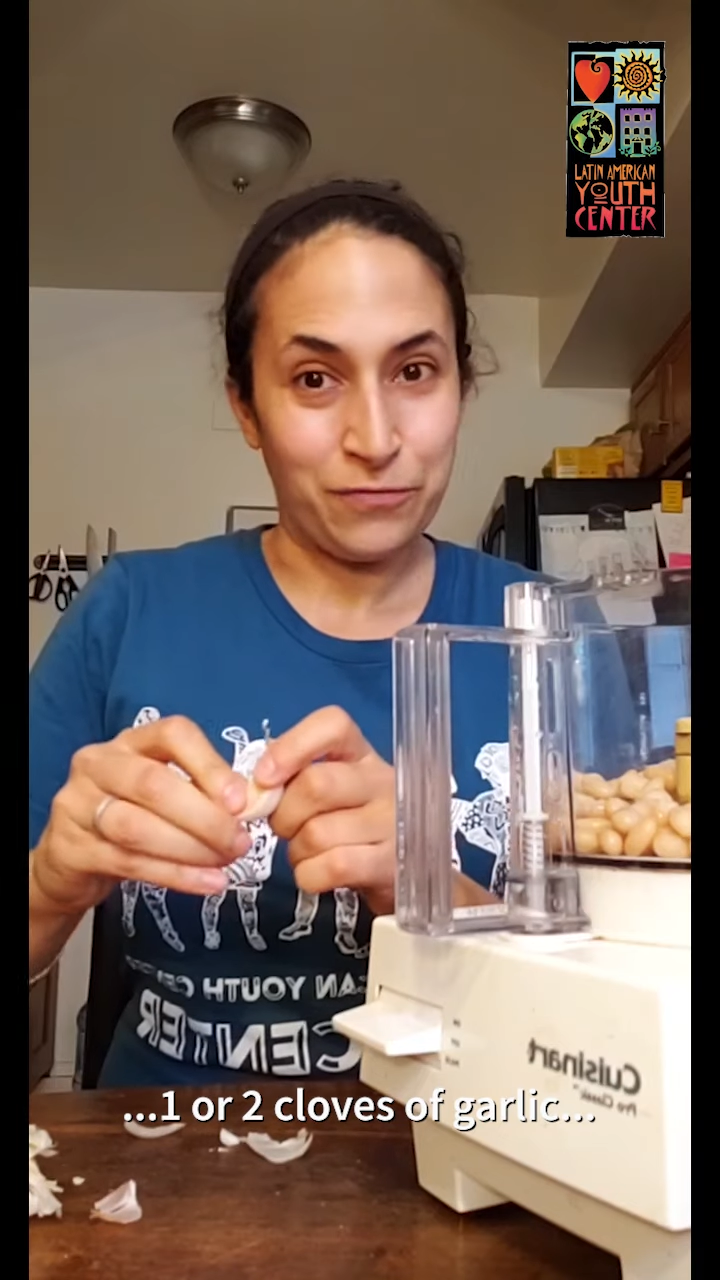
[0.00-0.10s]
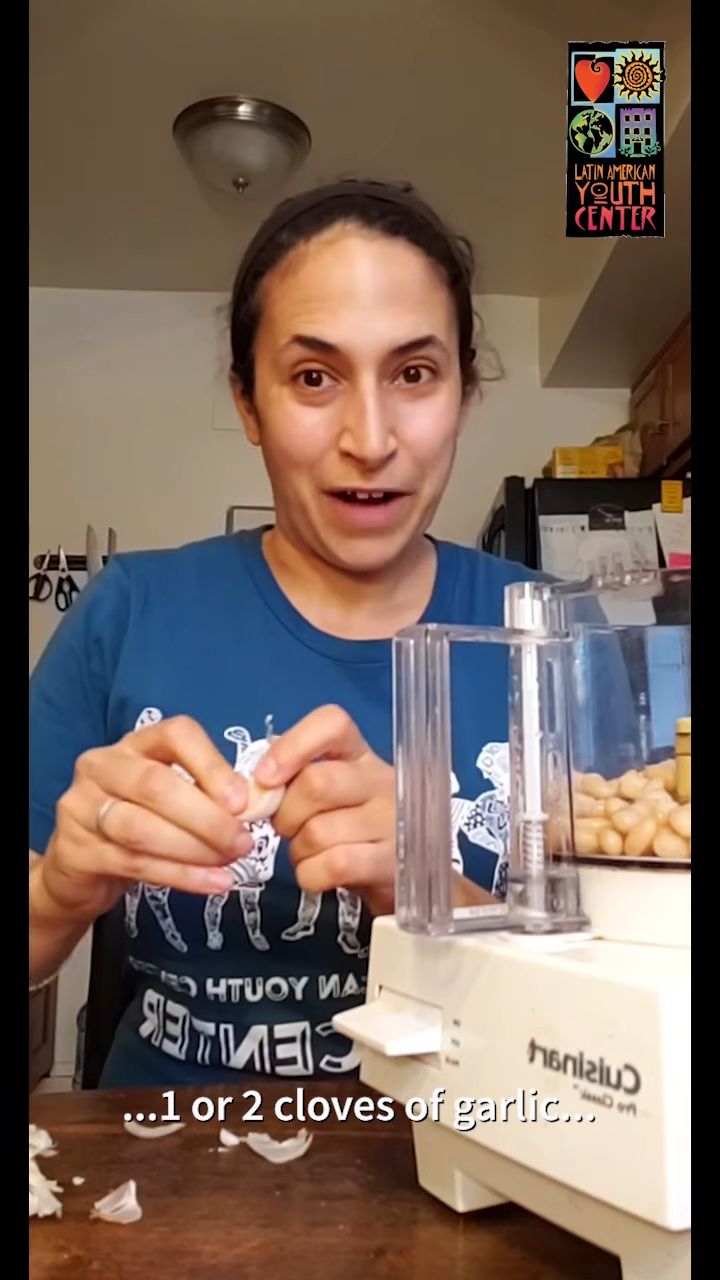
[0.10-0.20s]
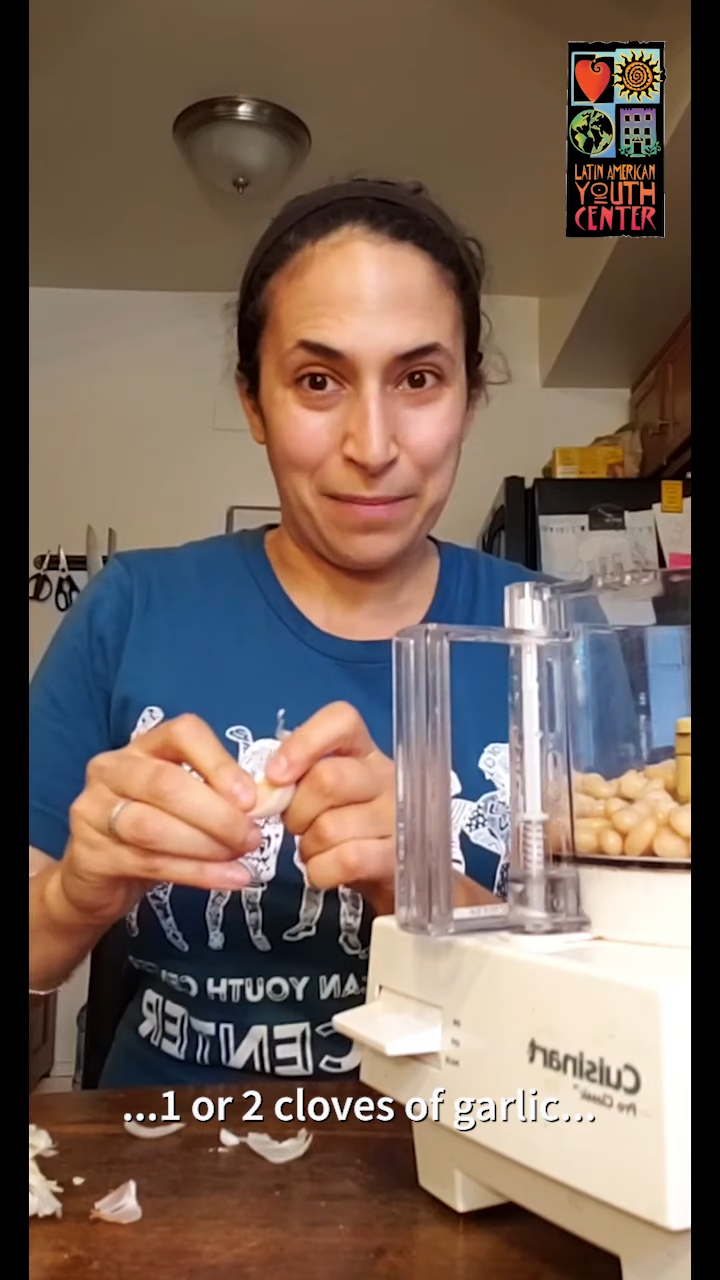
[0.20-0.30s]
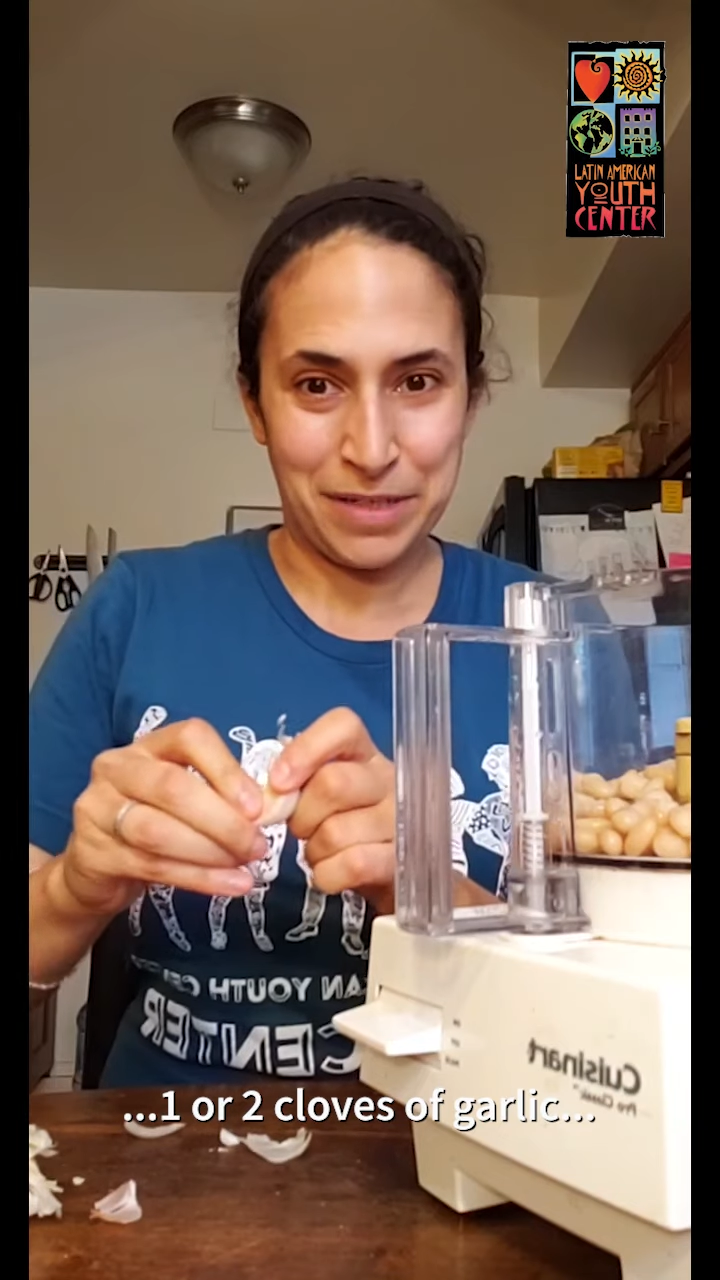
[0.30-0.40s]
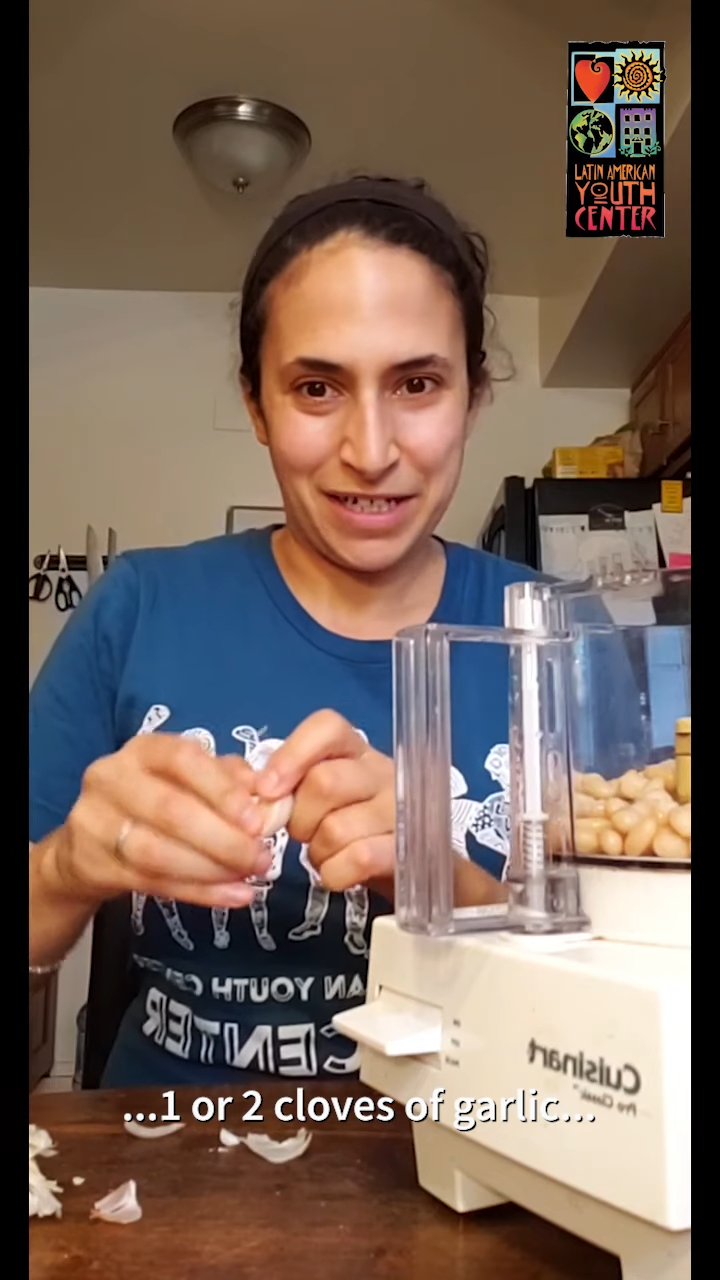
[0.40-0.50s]

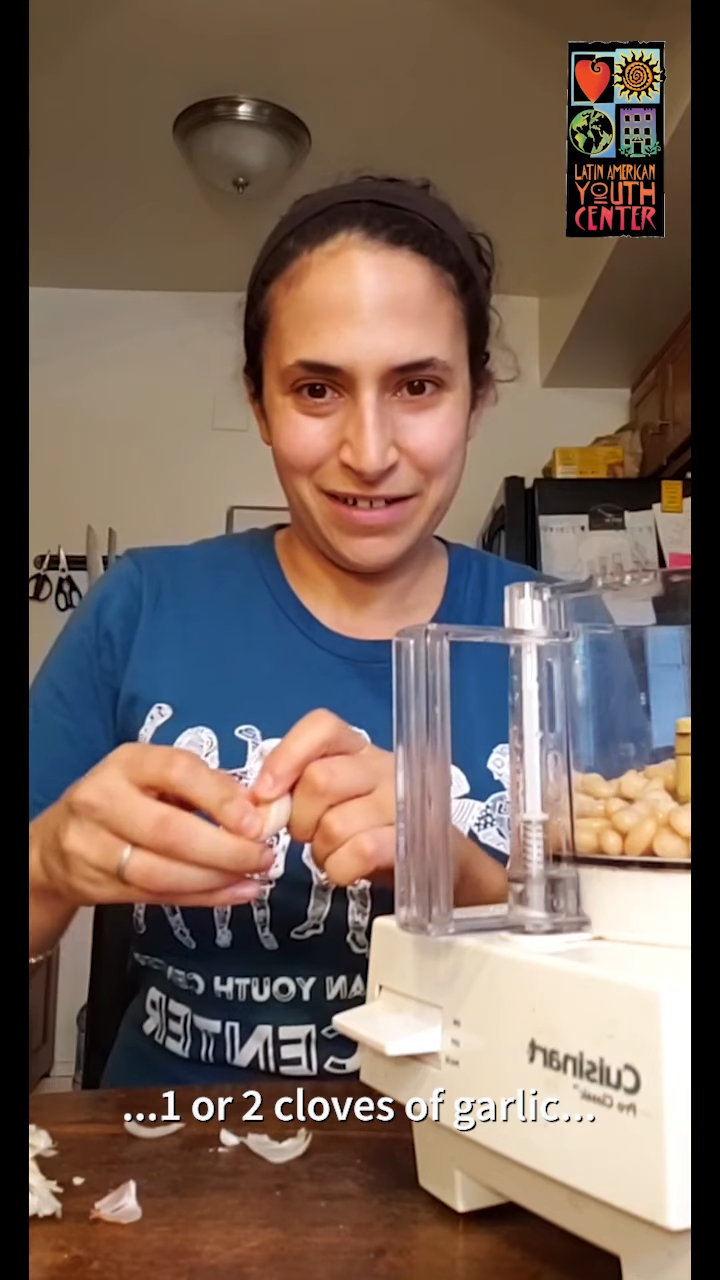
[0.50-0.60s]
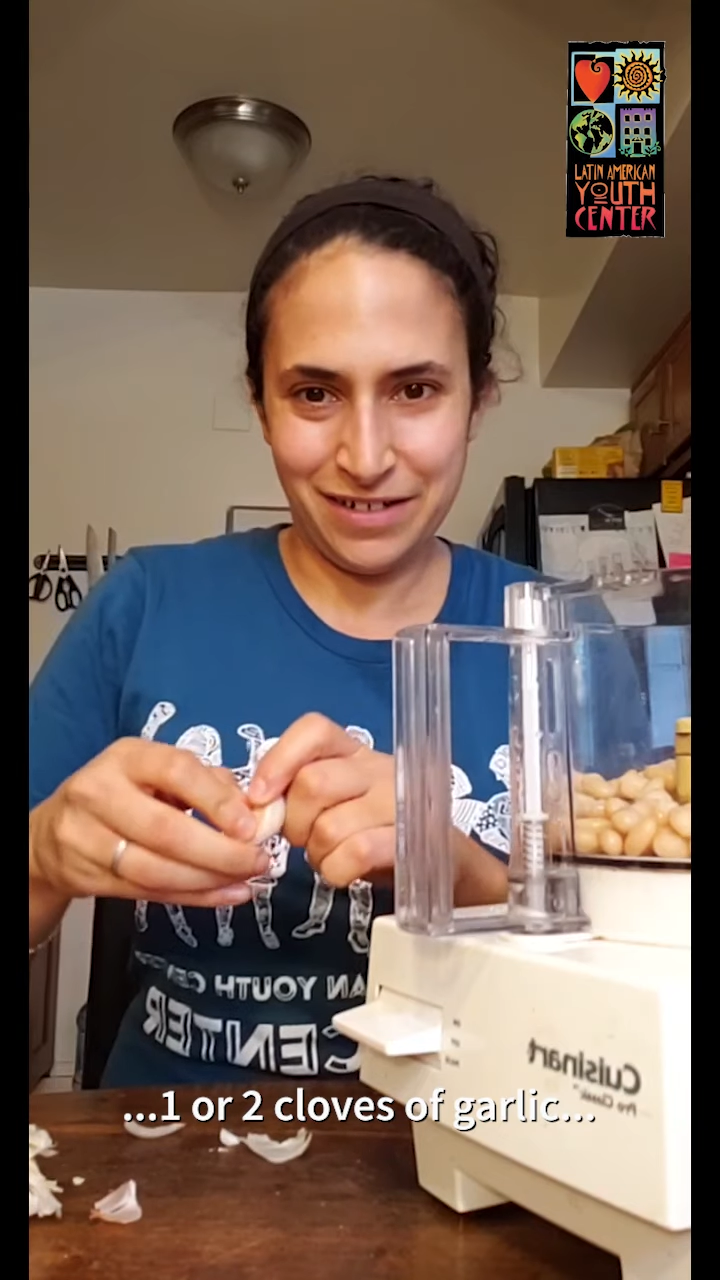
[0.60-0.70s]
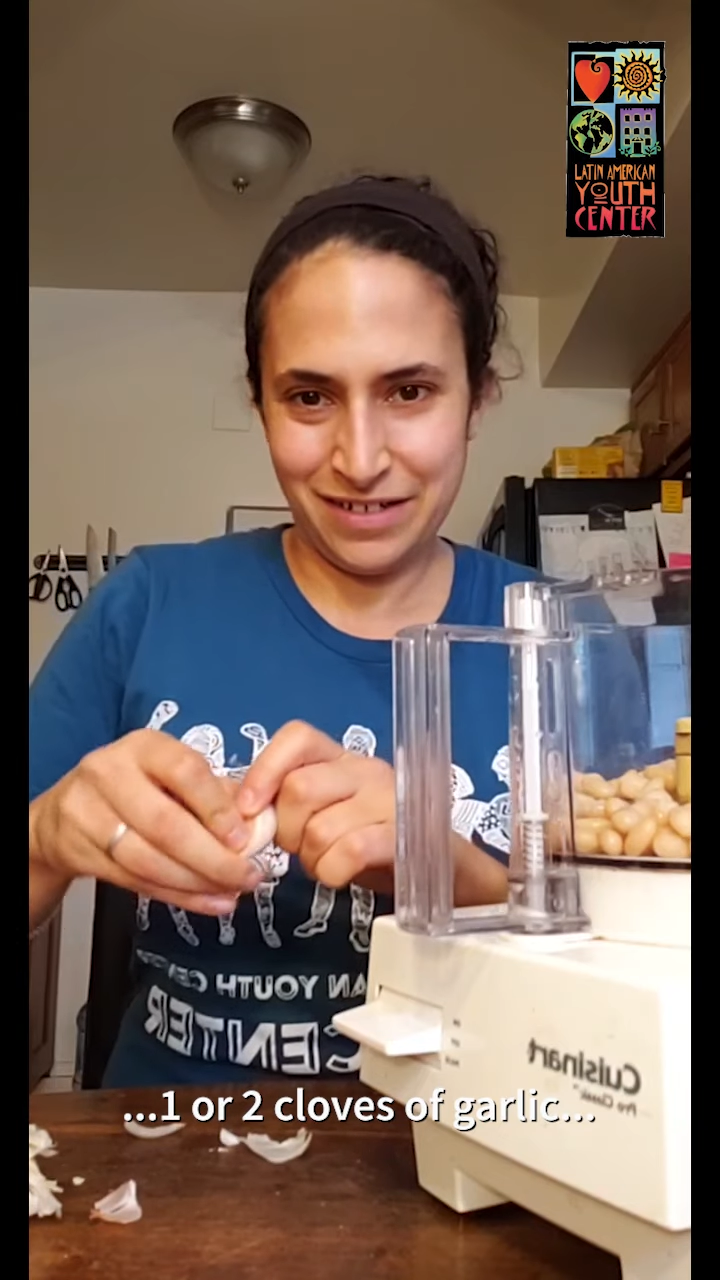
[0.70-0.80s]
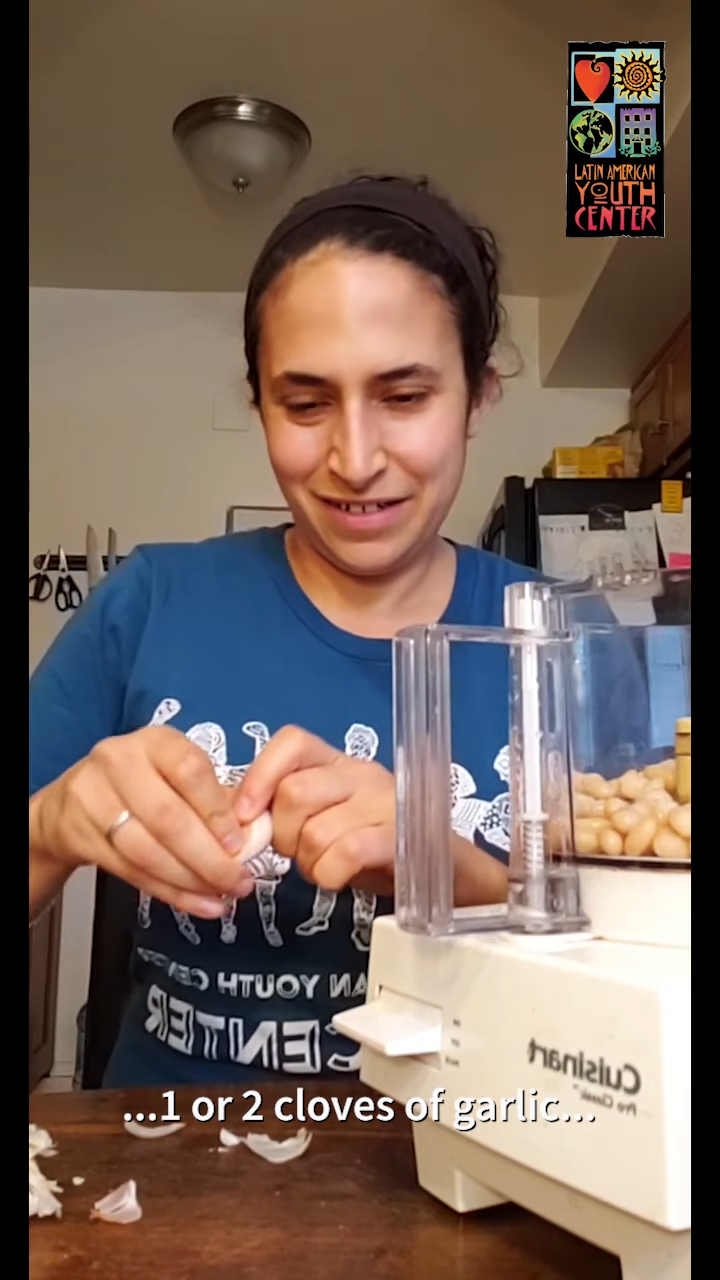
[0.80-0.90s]
wrapped in.